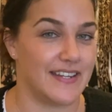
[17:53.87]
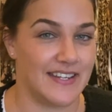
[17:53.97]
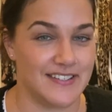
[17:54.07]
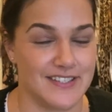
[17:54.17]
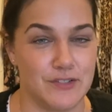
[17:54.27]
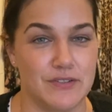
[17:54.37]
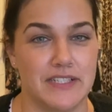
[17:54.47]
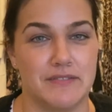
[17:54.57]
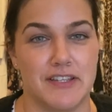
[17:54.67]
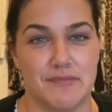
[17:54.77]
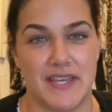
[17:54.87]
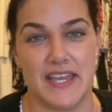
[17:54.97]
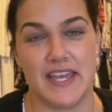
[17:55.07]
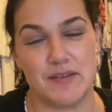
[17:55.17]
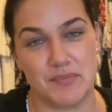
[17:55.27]
into the toilet with me
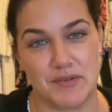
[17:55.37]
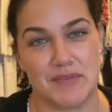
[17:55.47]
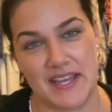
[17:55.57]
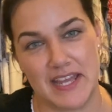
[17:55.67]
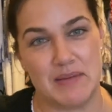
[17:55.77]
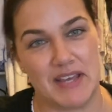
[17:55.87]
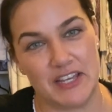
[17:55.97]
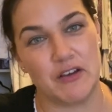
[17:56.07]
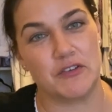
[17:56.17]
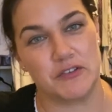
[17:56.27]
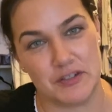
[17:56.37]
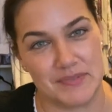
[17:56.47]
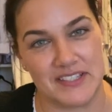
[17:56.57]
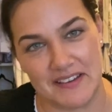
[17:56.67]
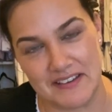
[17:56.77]
and put my handbag on top of
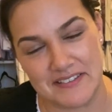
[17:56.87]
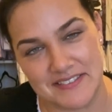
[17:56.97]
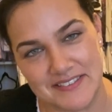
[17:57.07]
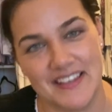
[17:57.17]
the case.